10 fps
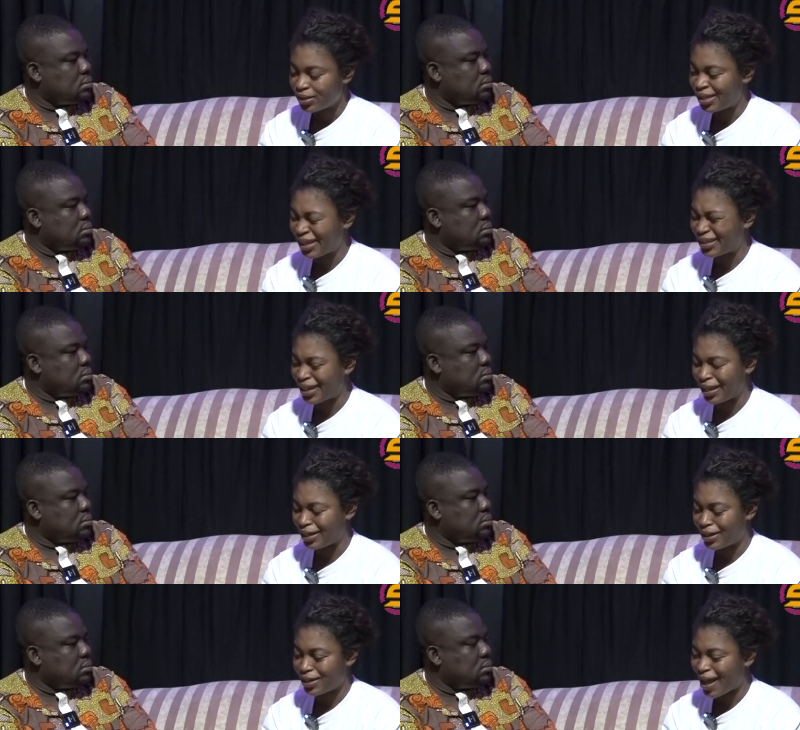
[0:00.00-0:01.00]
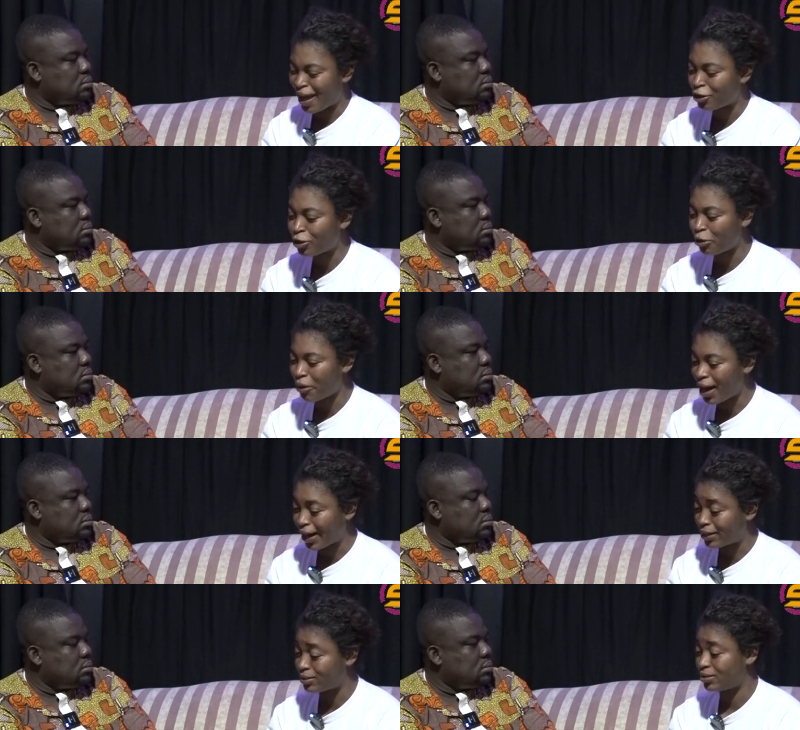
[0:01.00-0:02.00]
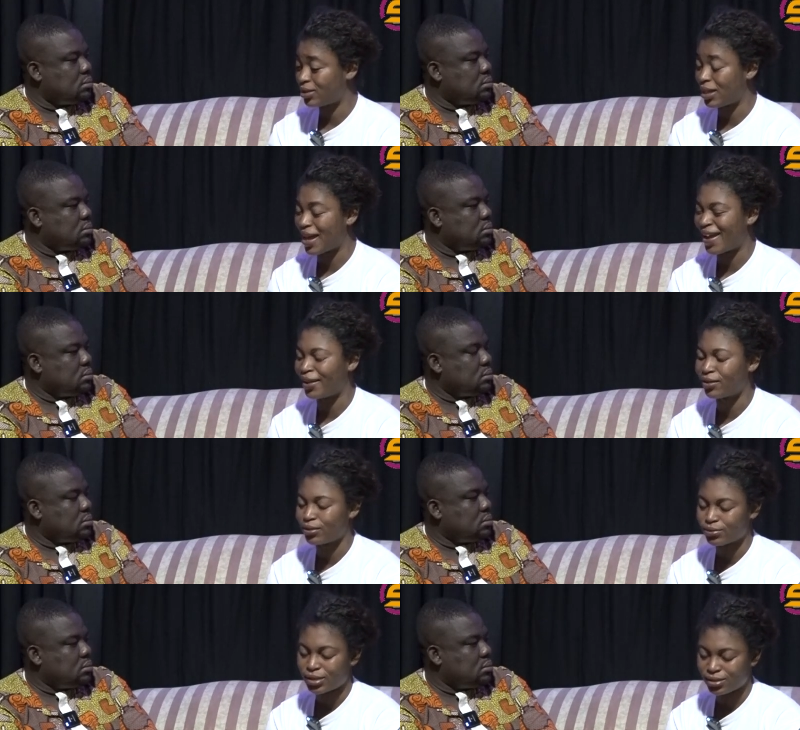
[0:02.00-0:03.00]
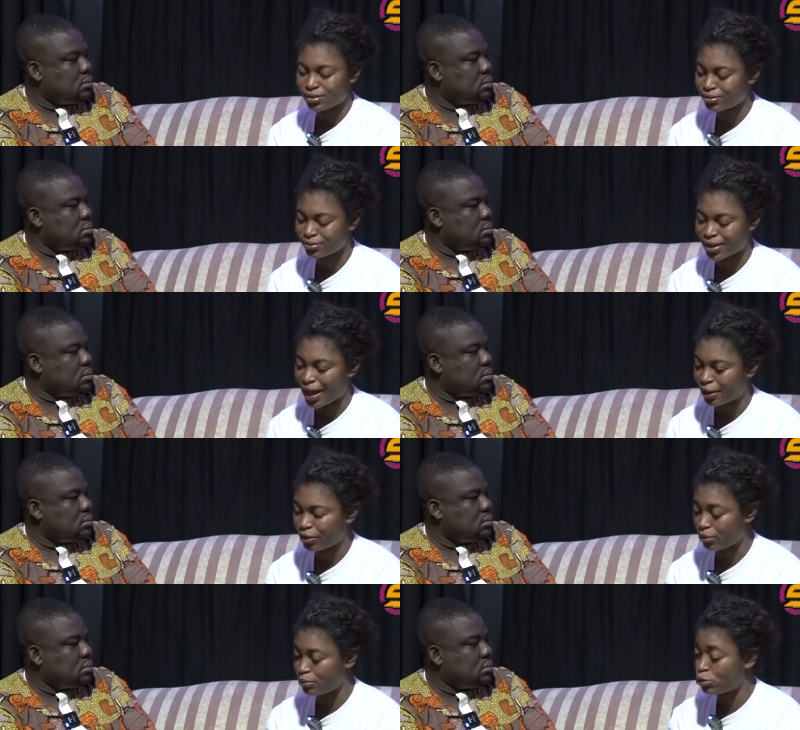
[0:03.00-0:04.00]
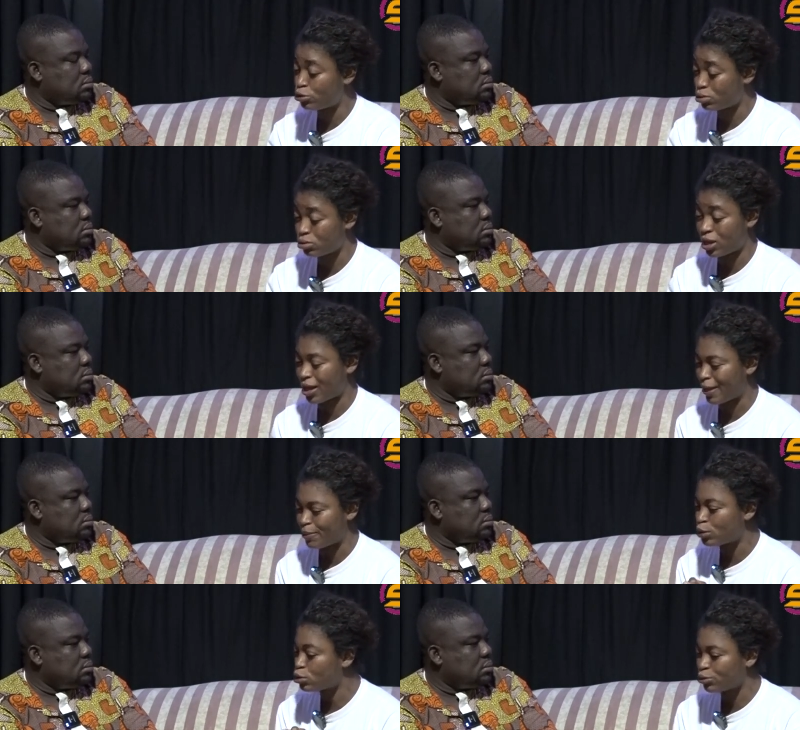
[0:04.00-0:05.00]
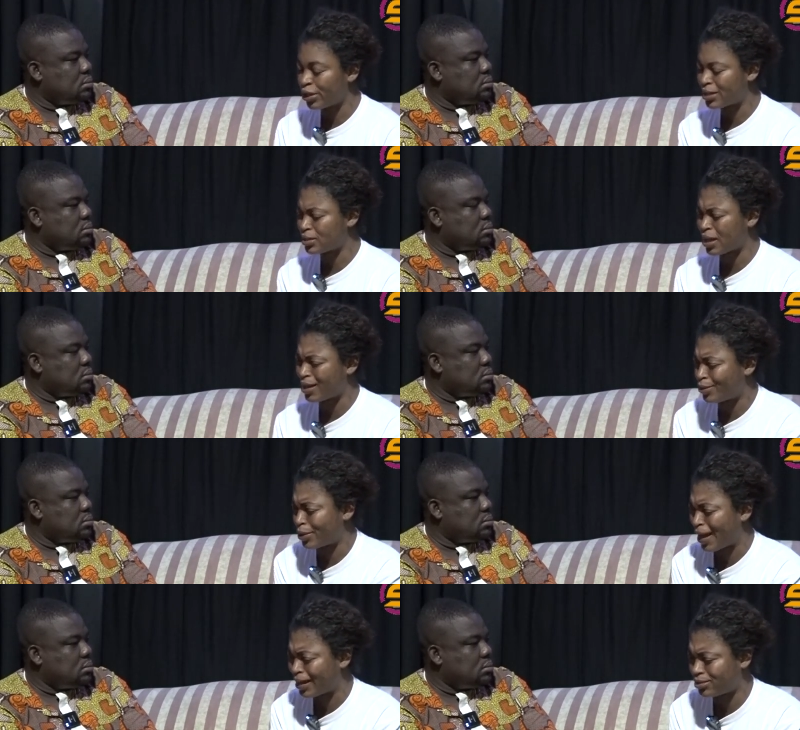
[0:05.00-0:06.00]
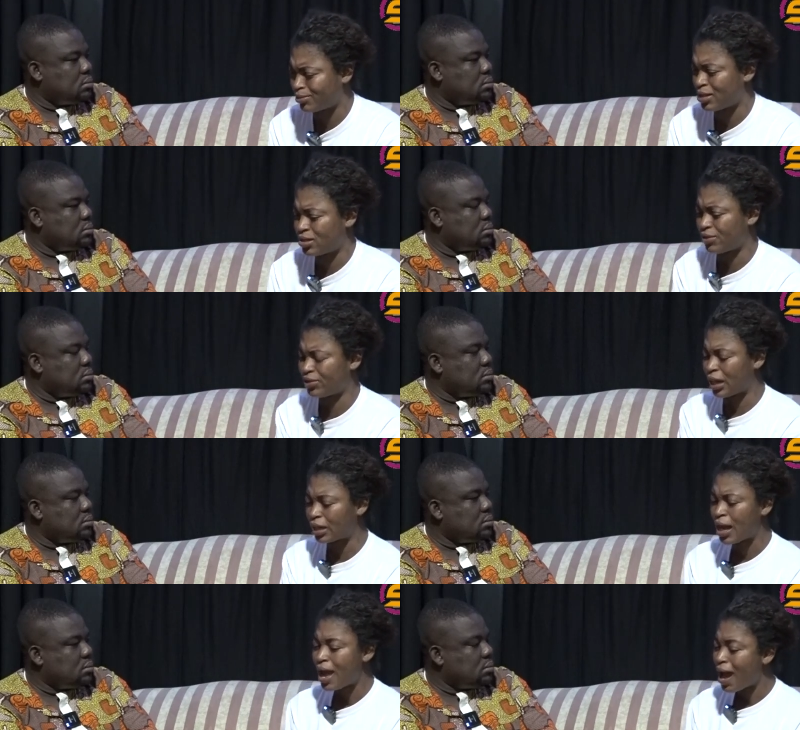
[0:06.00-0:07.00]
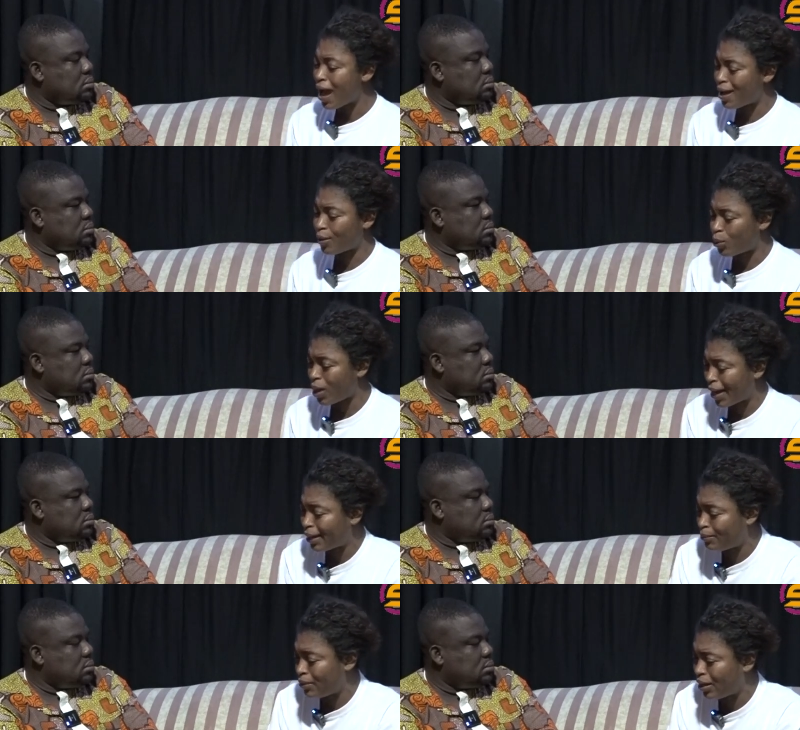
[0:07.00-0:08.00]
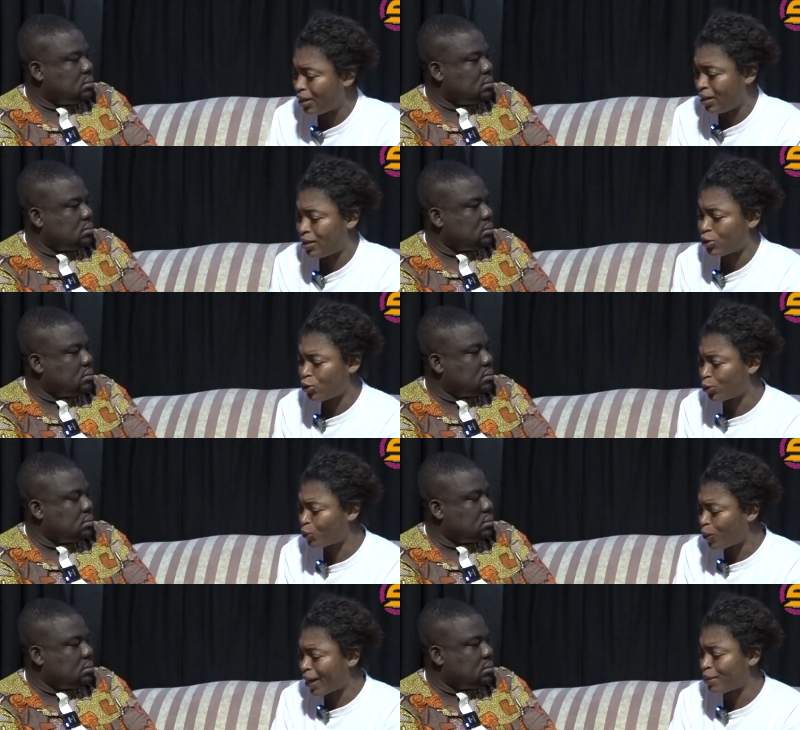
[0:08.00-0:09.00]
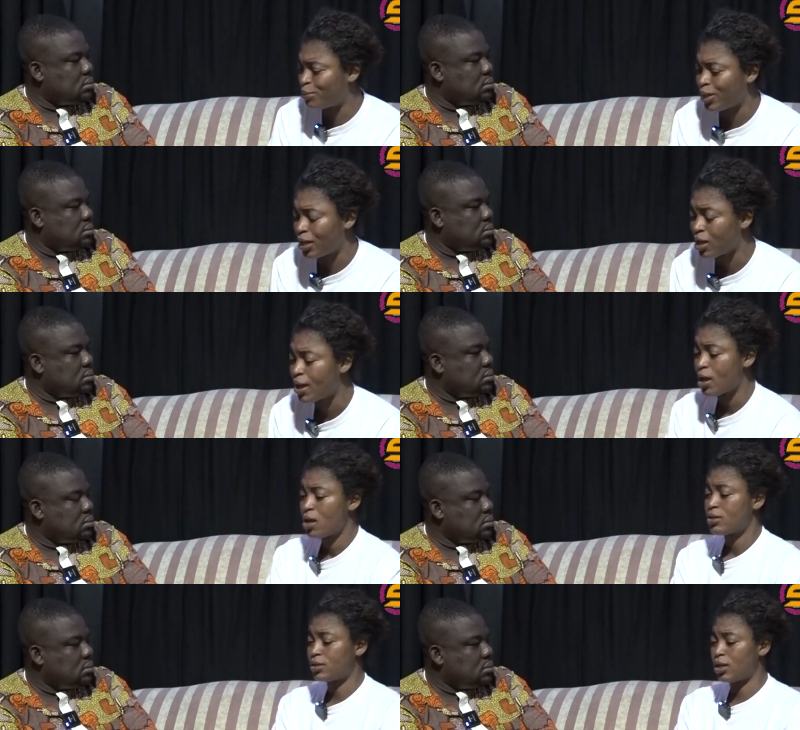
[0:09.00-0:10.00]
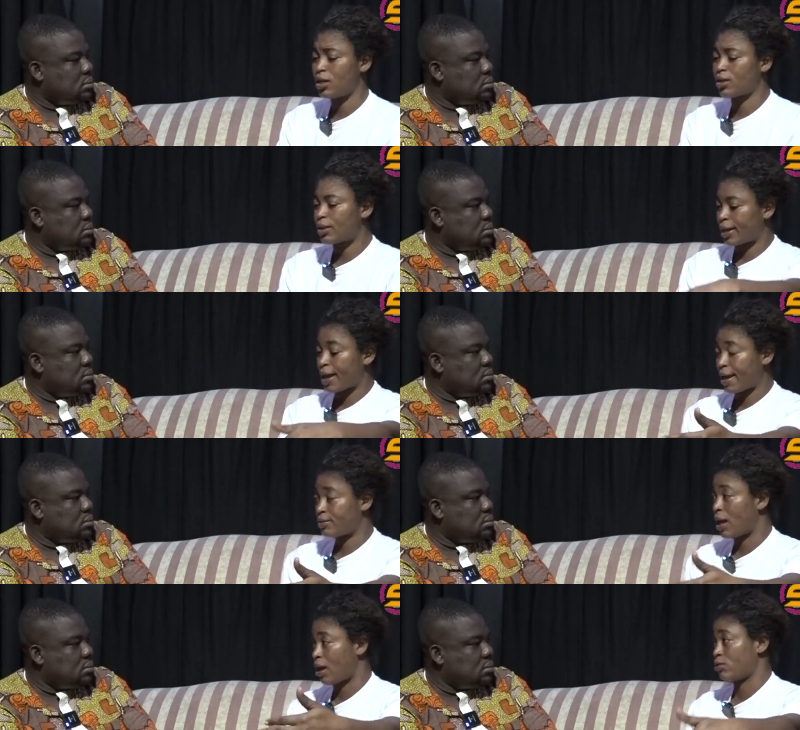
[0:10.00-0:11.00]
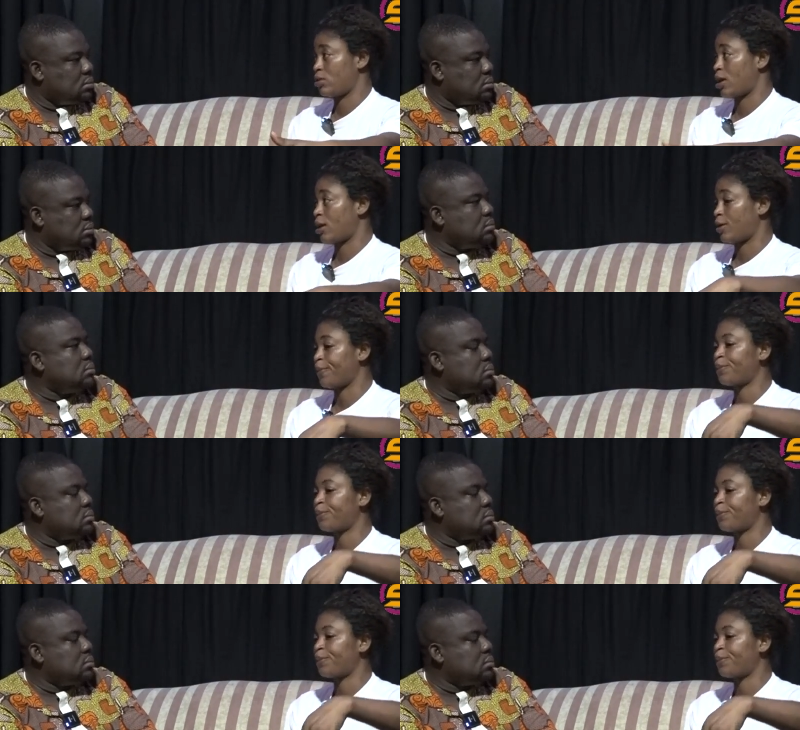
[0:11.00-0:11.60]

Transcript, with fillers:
Speaker 1: That day, I cried. See, I, I will ask myself that, ah, why me? God, why me? See, the guy's house, um,